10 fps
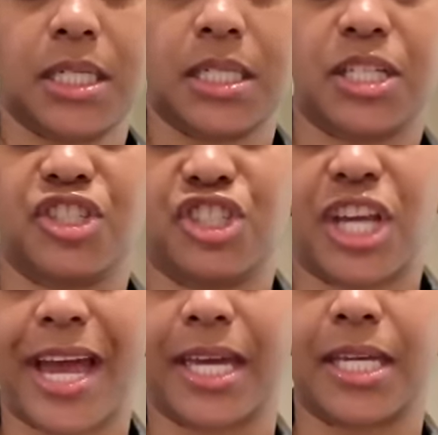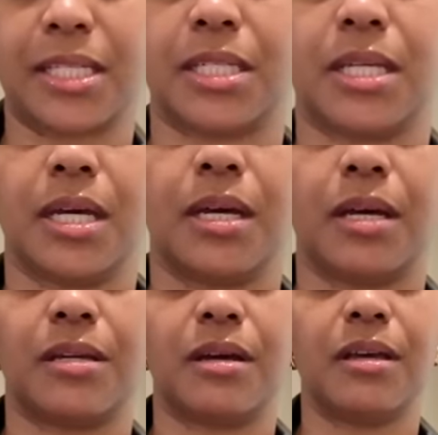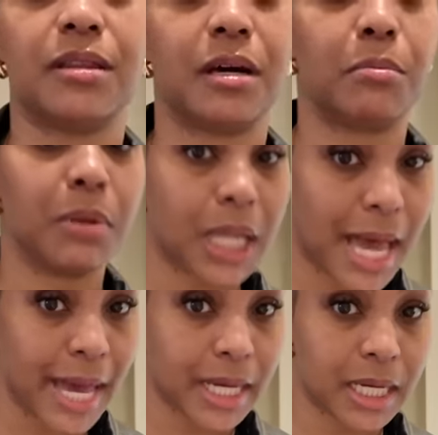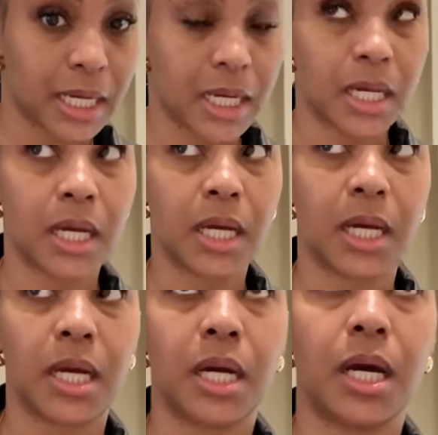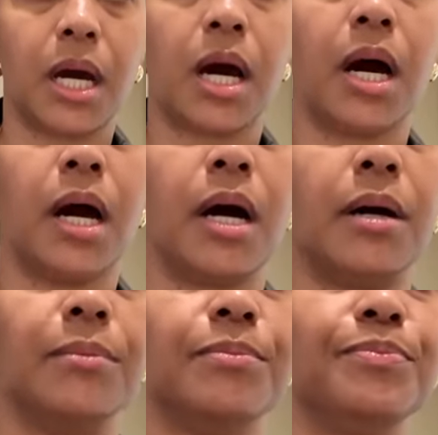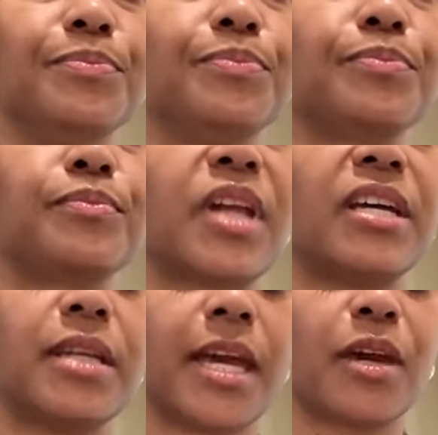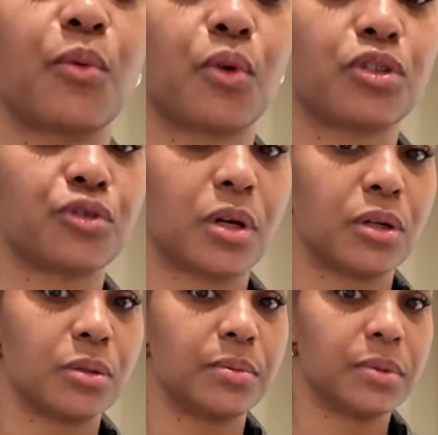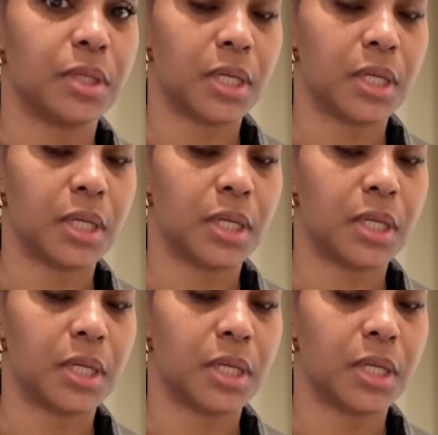It's a shacket and the black um, naked wardrobe